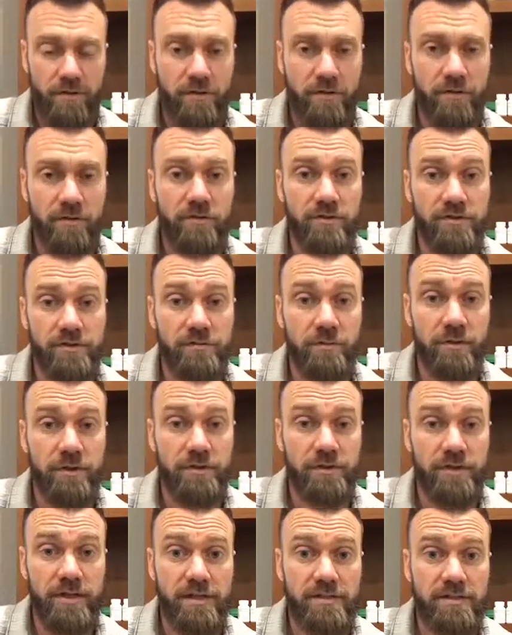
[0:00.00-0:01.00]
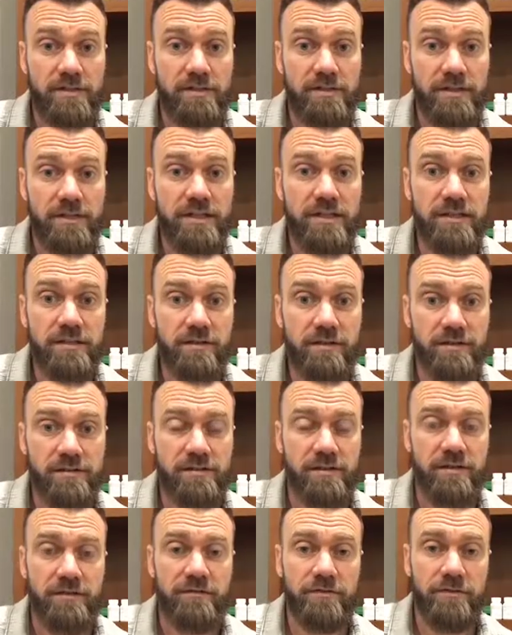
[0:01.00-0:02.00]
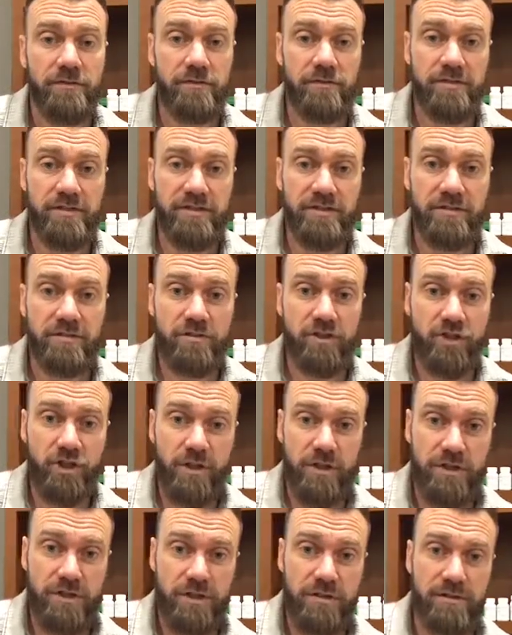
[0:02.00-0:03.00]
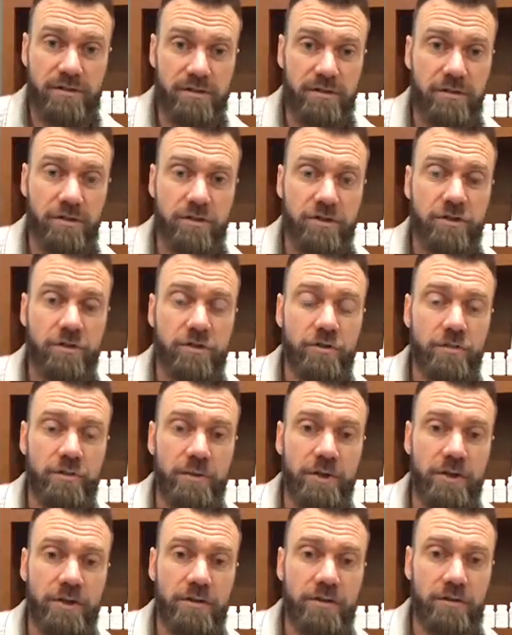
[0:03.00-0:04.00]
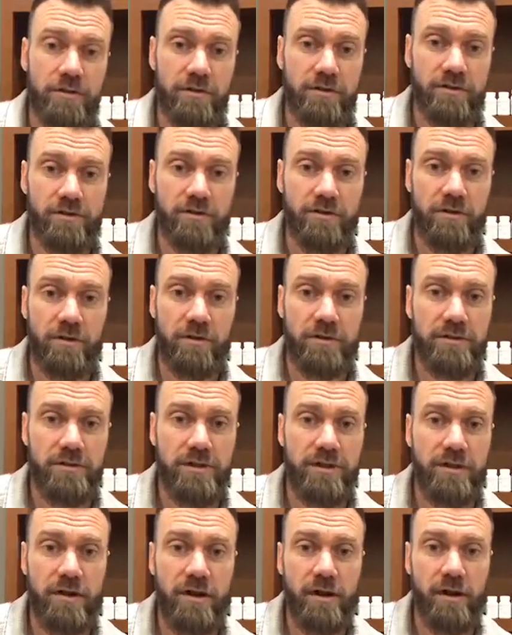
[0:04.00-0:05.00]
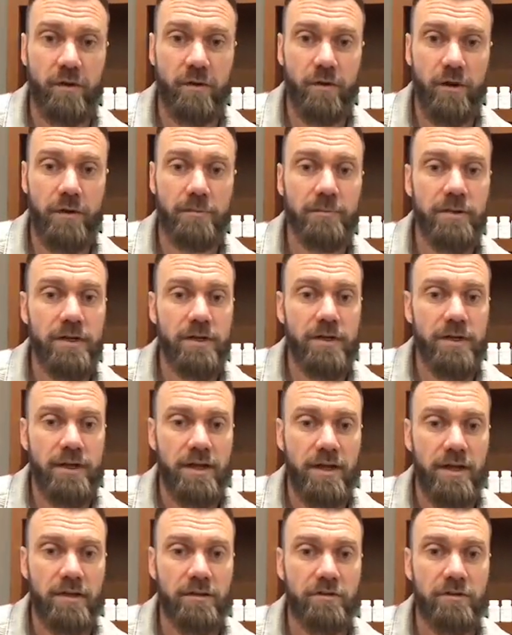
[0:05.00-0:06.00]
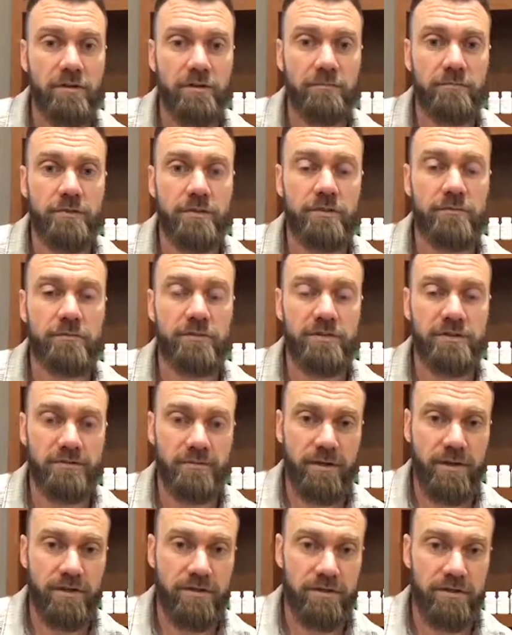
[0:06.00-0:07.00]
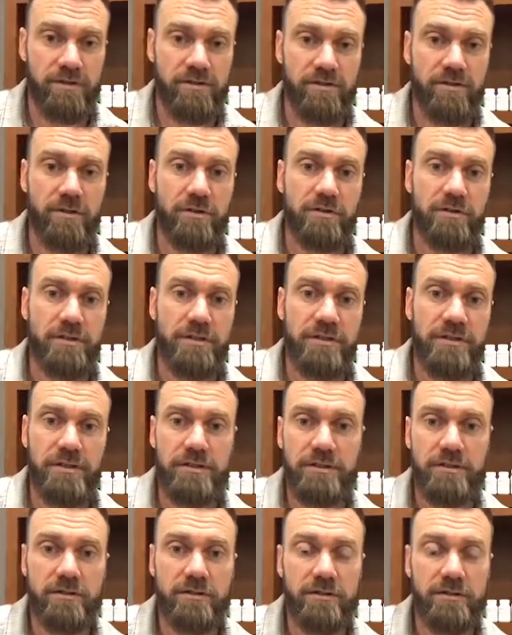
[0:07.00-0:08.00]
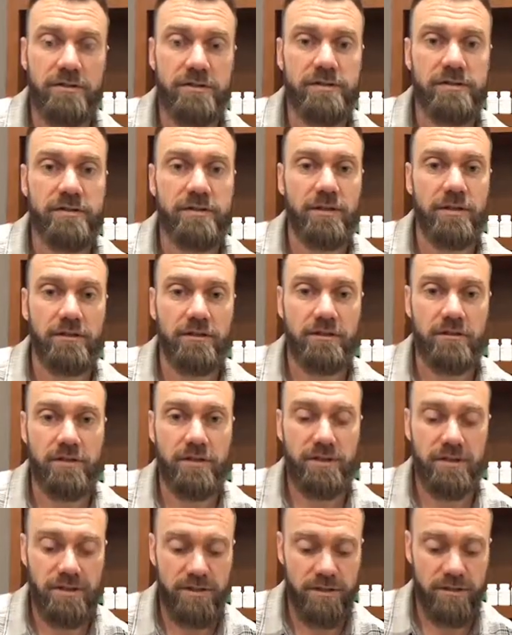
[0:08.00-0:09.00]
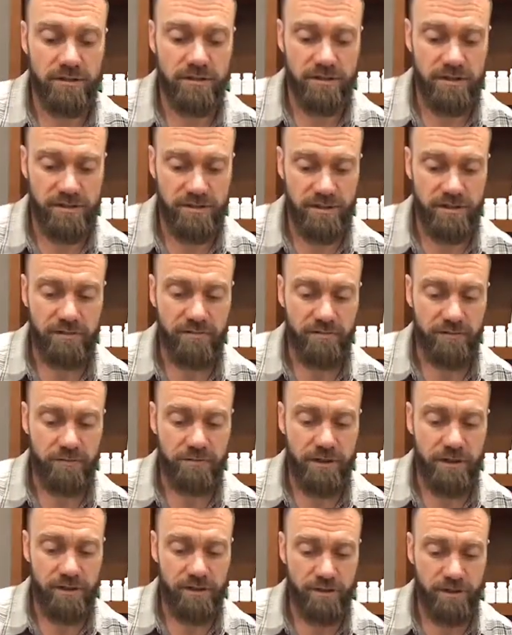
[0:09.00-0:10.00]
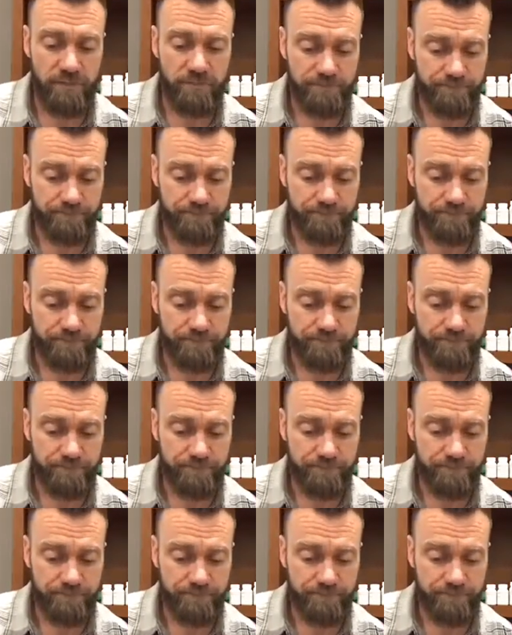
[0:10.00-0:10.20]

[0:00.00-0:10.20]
the small intestine to heal itself, and those junctions that are too big, they're going to start to narrow up, and your immune response should start to decrease, and you should decrease inflammation.